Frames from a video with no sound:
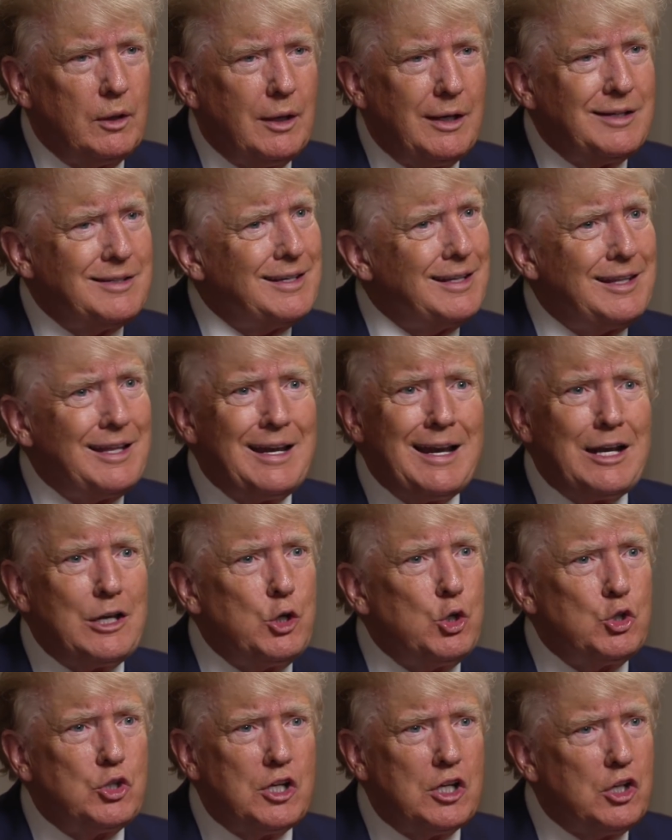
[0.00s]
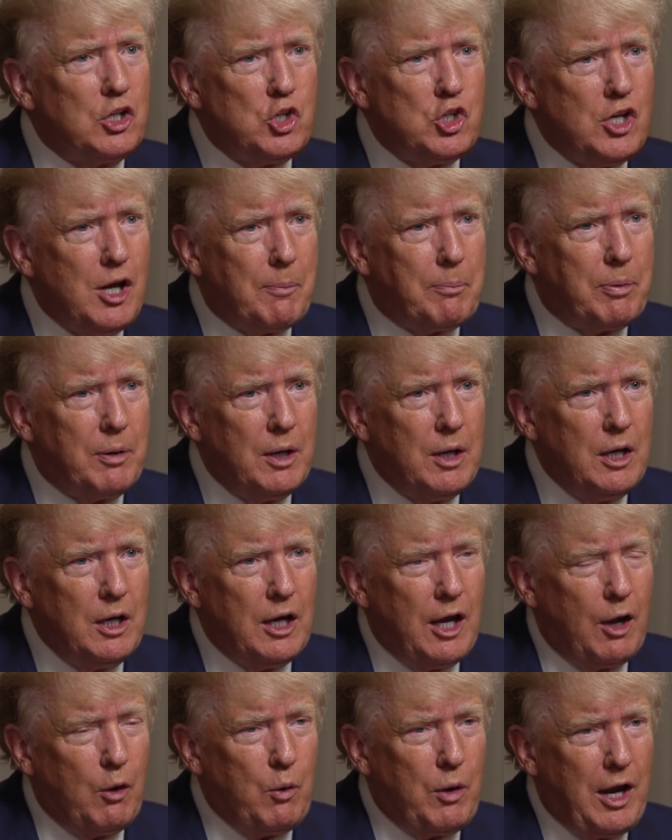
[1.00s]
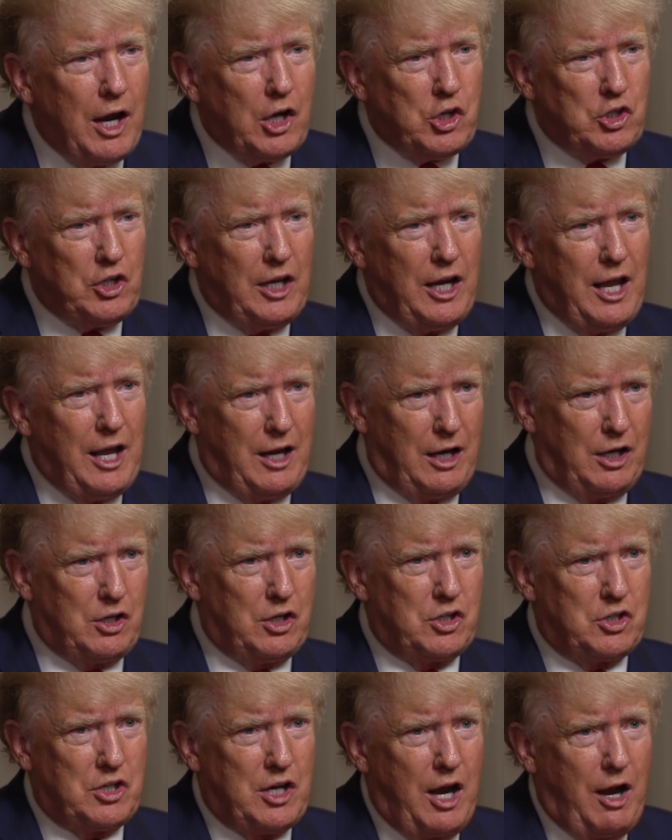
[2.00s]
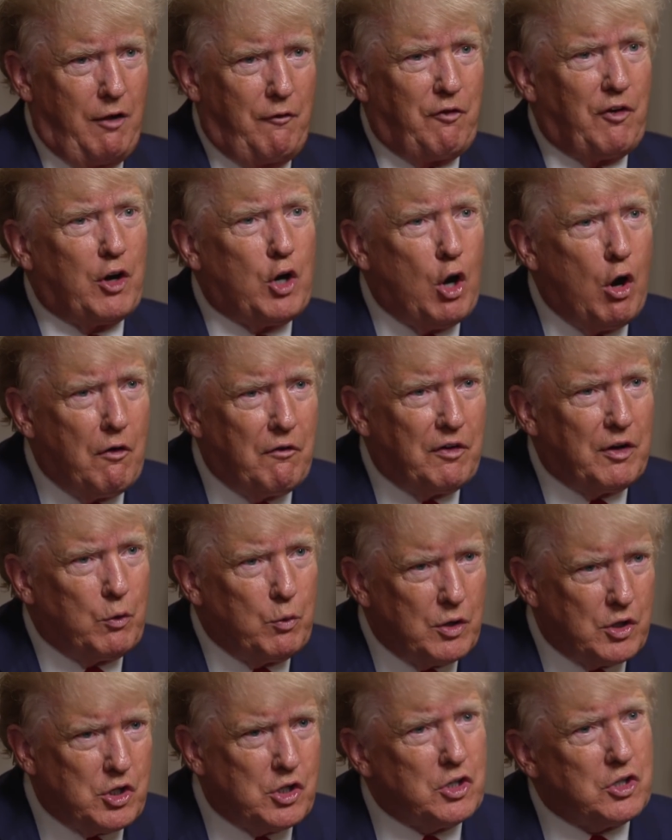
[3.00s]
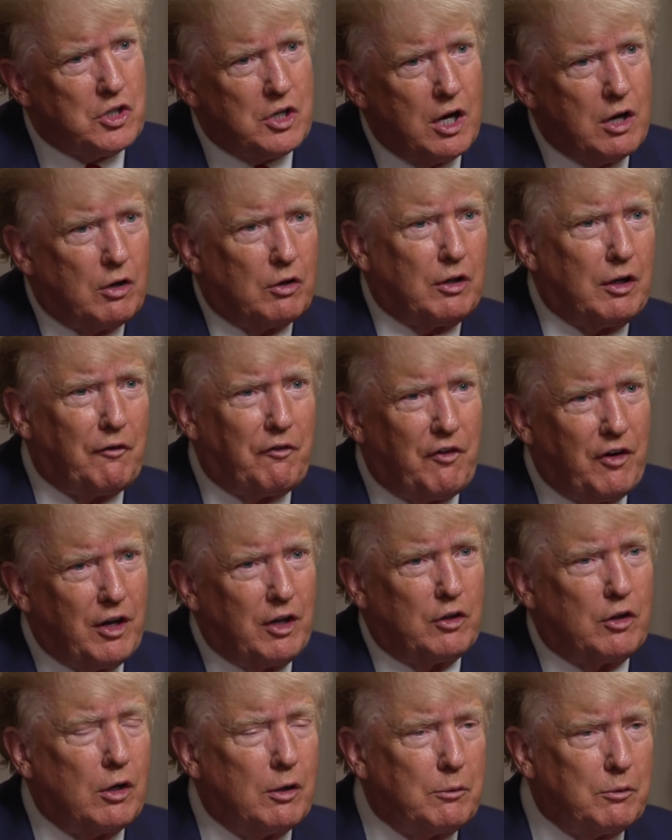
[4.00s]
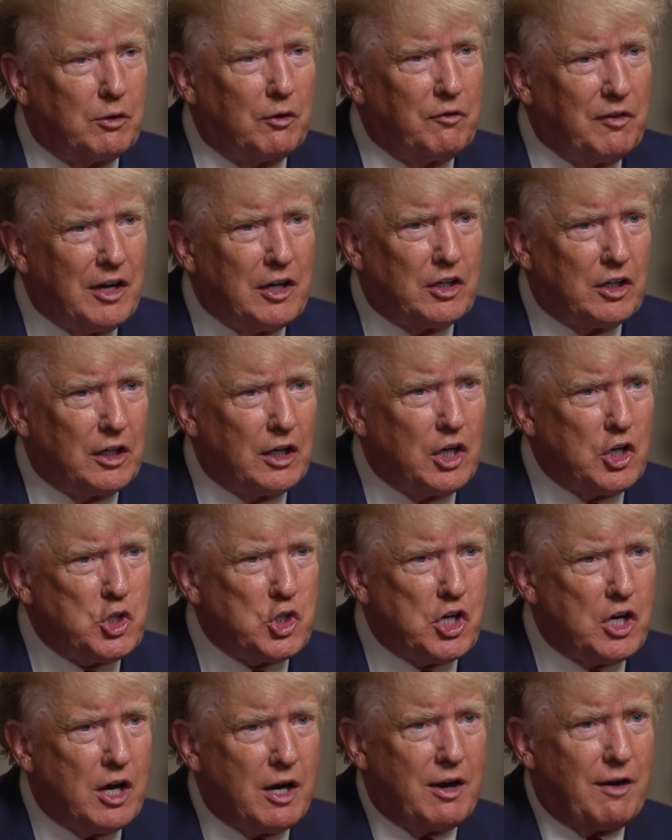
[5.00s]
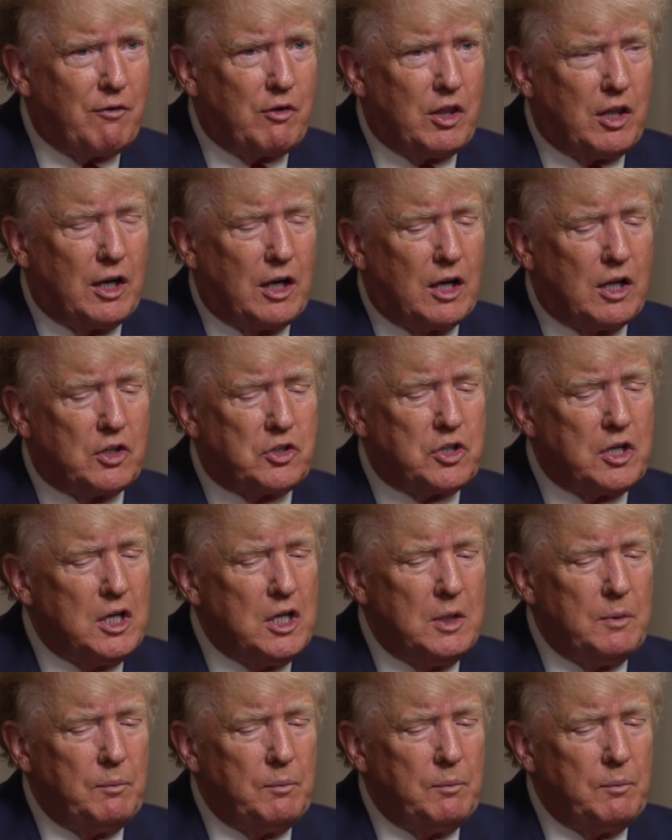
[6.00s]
He said, They're not using the ship. And we actually had a design for COVID, which is, you know, different mm -hmm, in mm-hmm. terms mm -hmm. of mm-hmm. ventilation and everything else.